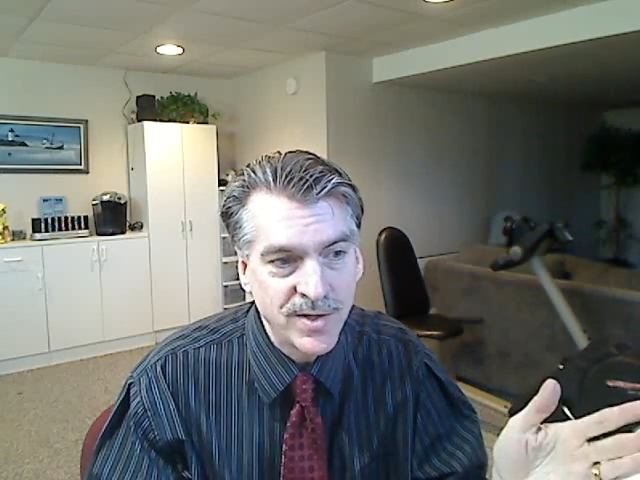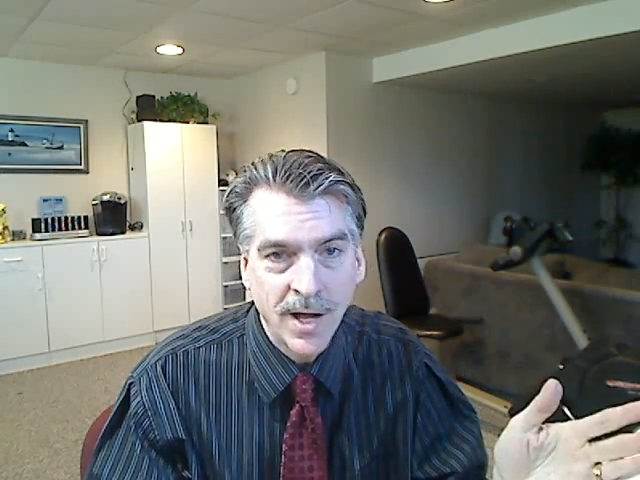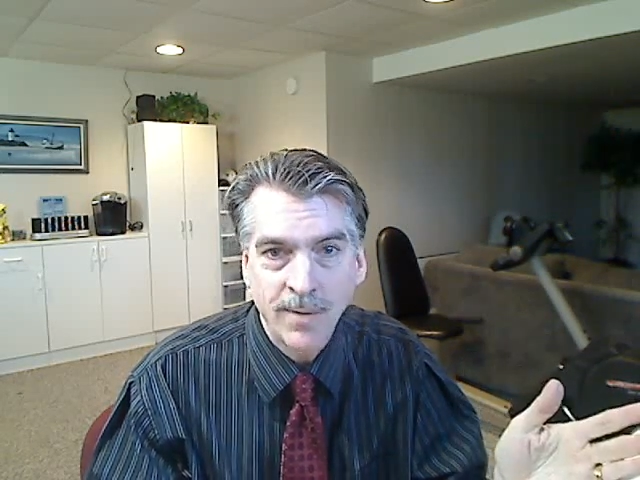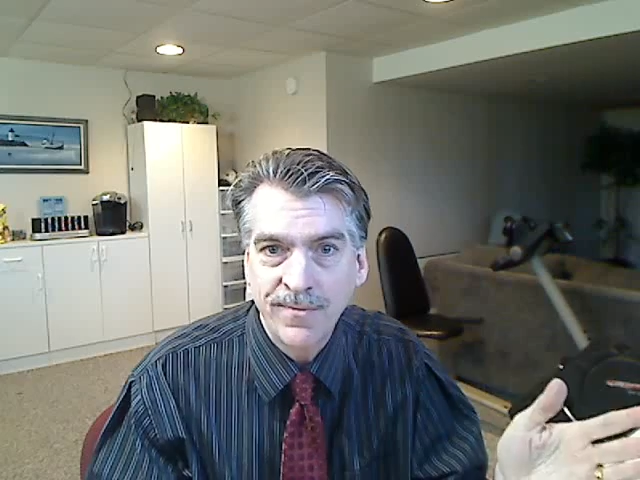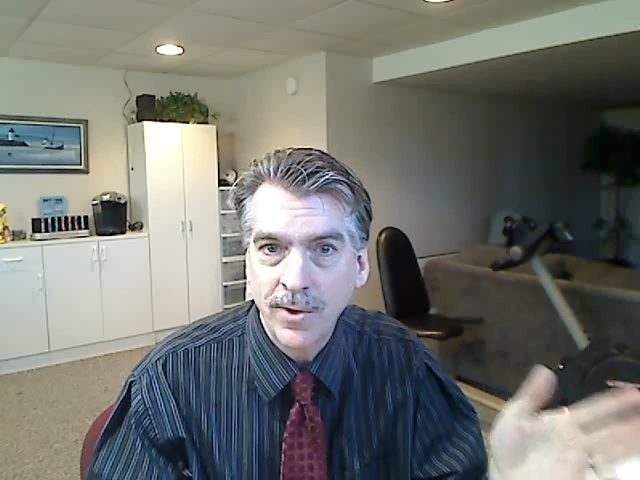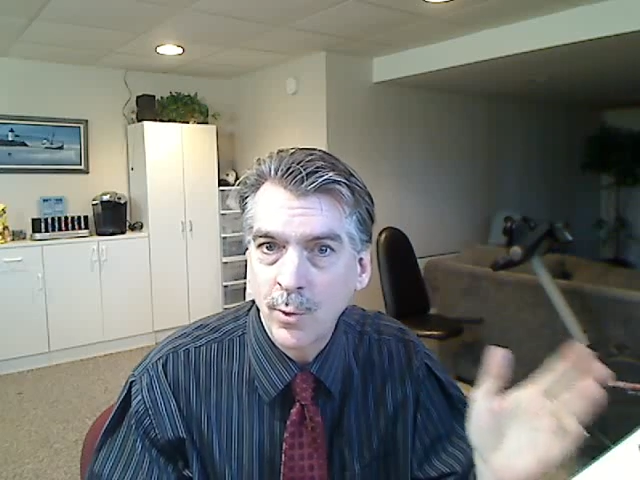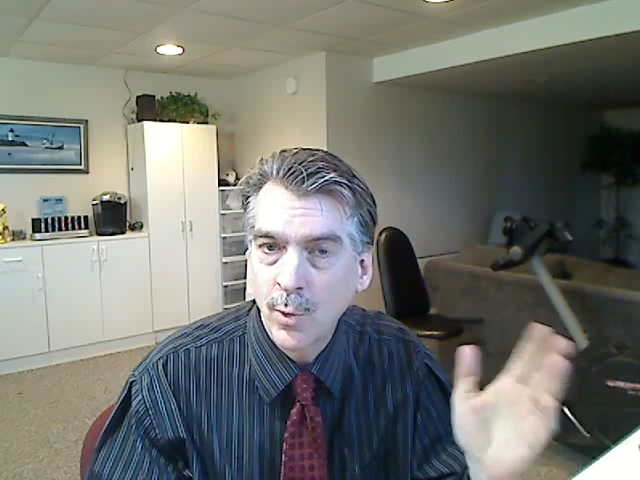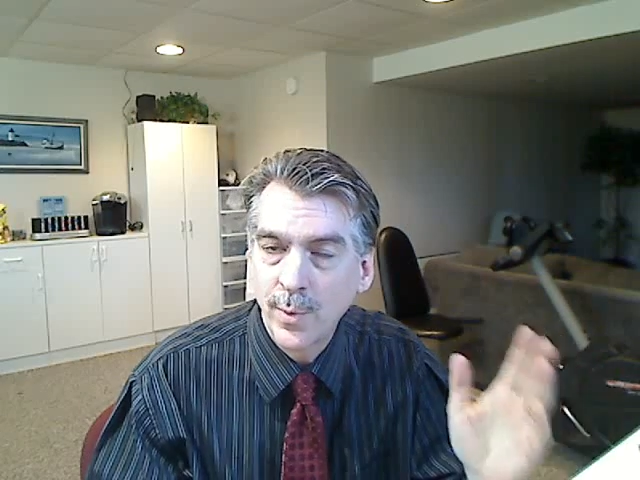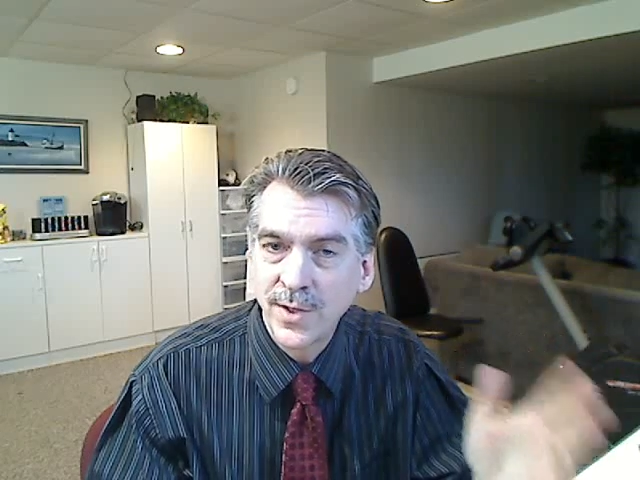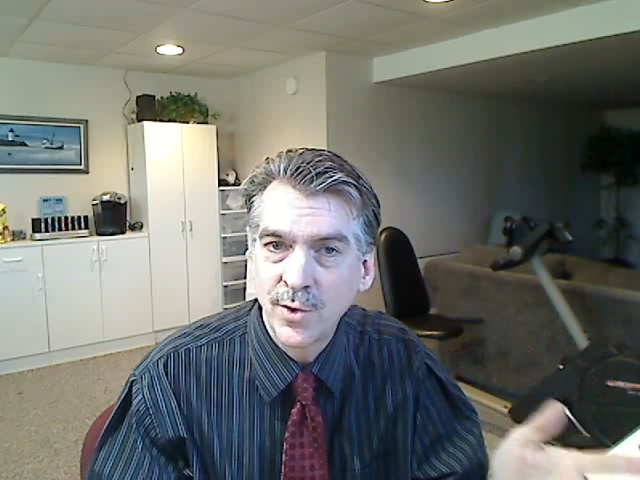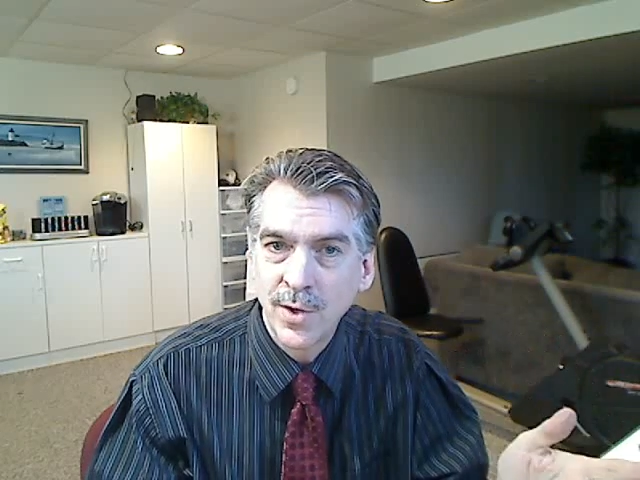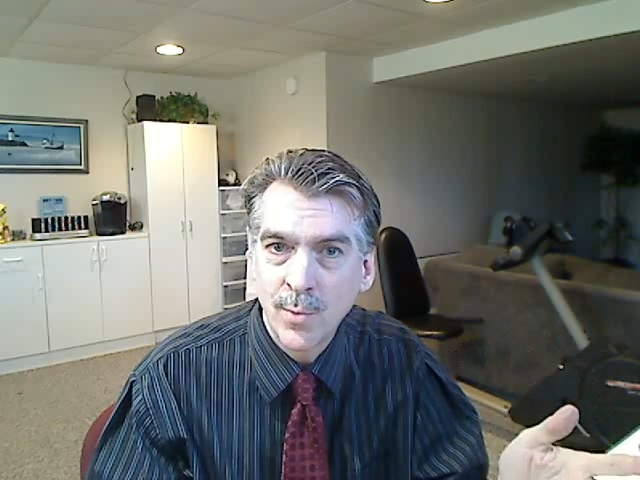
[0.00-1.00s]
helpful. We'll
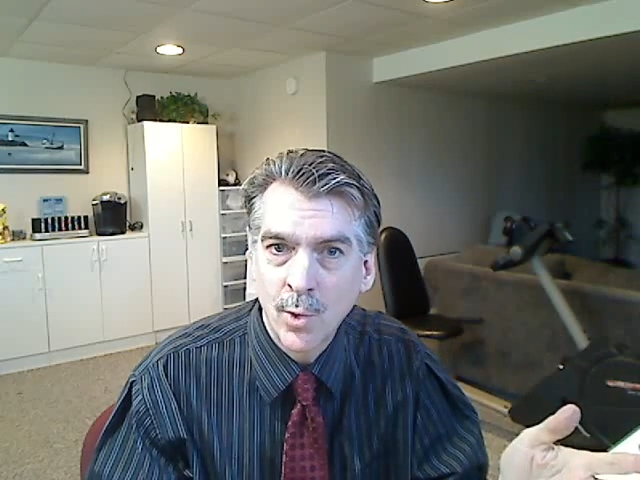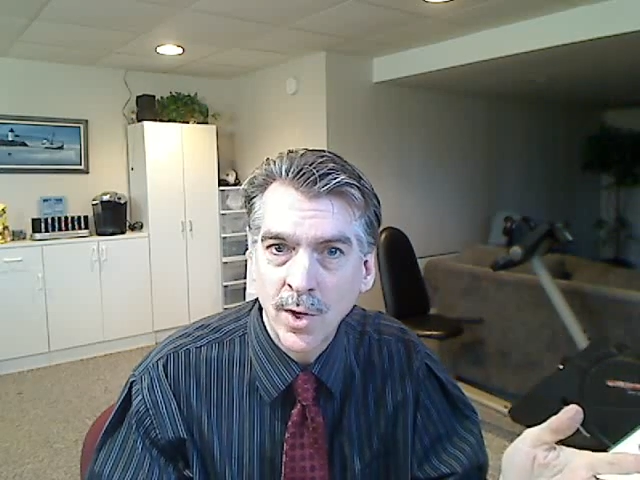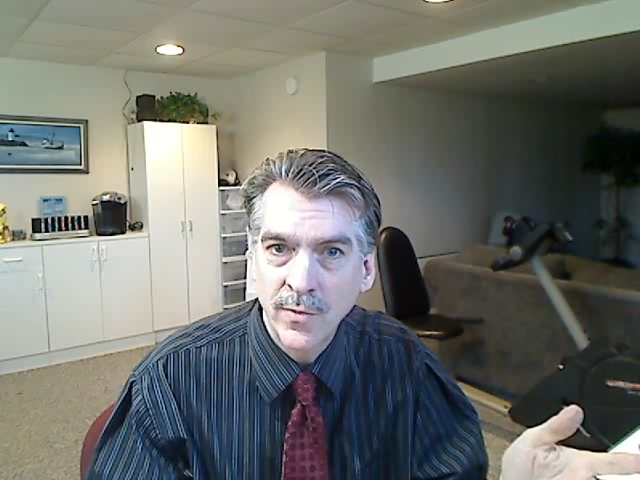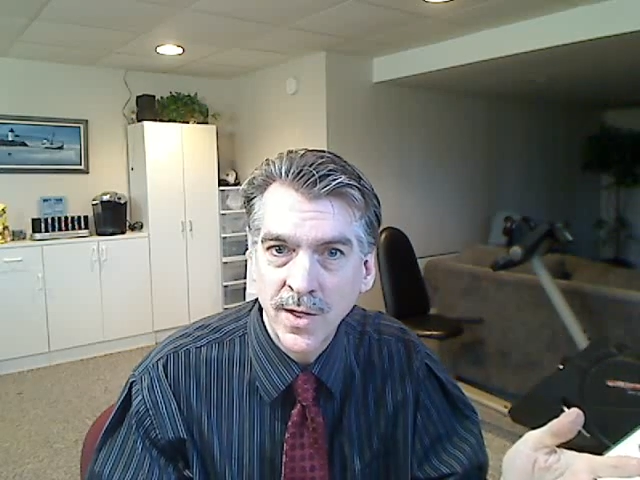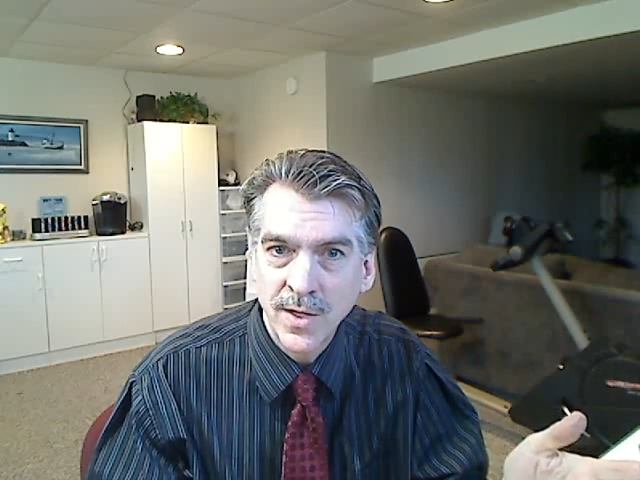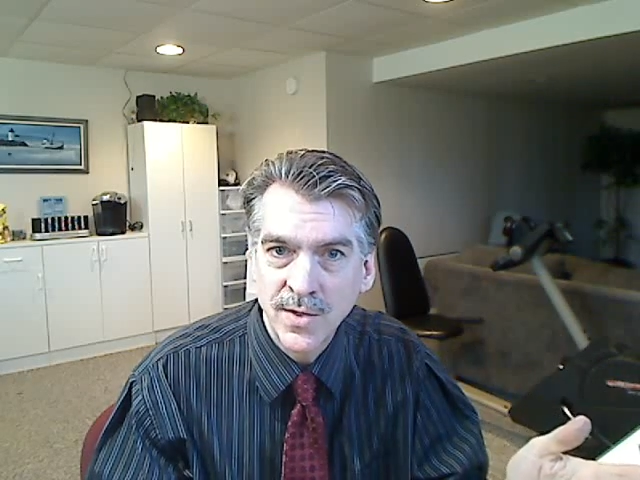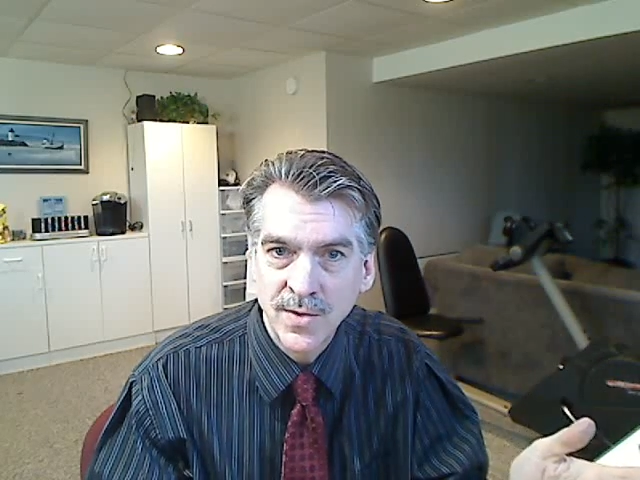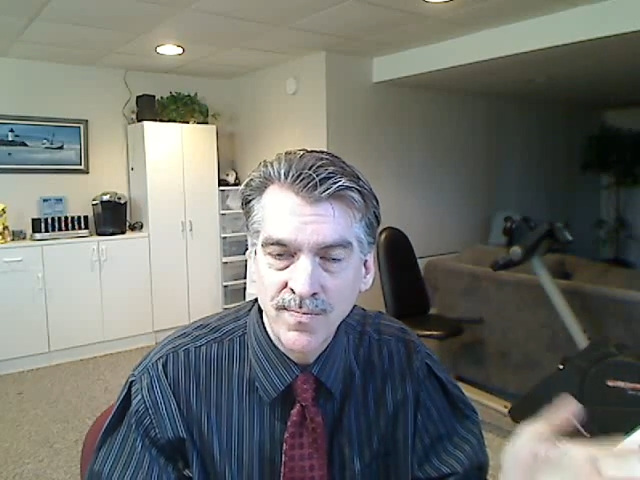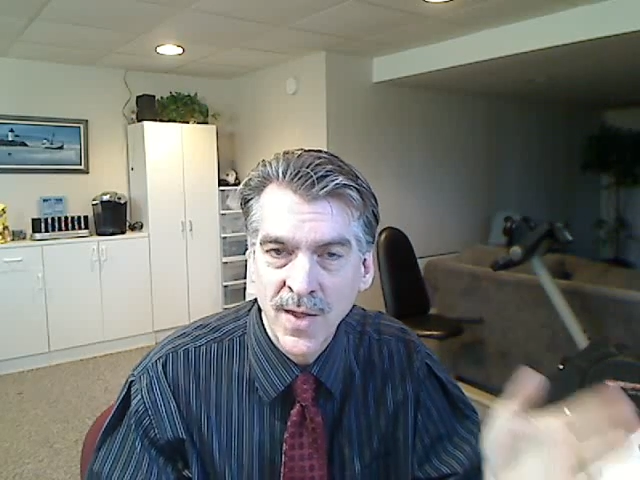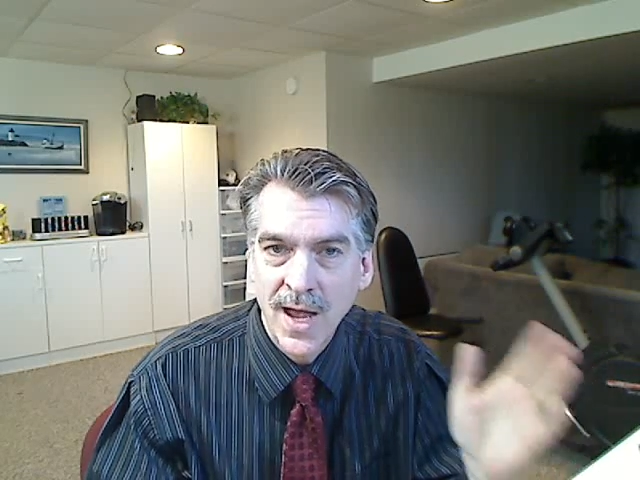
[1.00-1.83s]
be doing more of these.